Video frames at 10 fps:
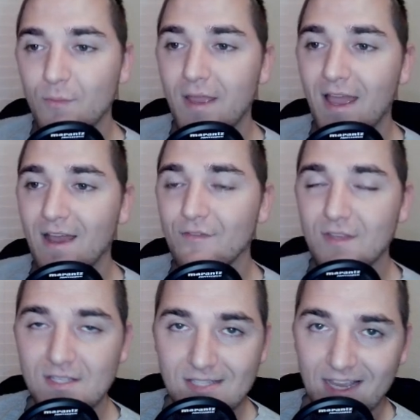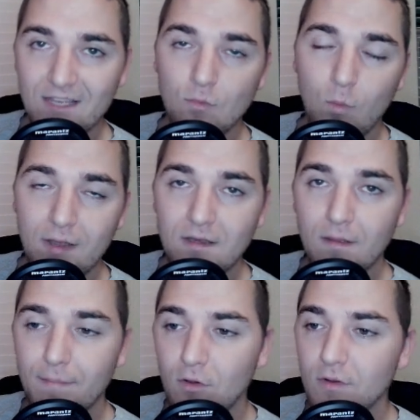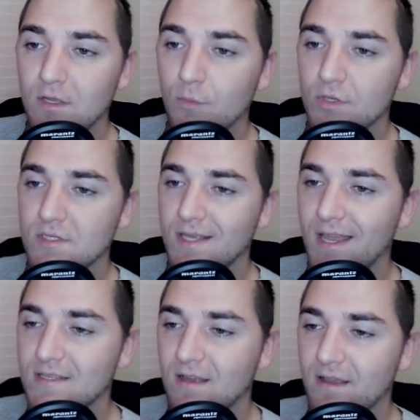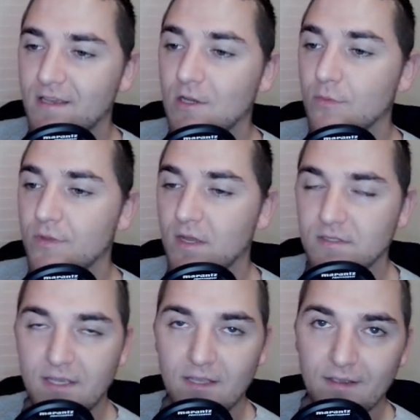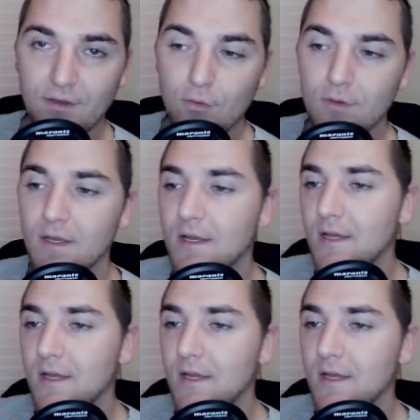We have the second win ability, which is the anti-heal with a nice healing nuke.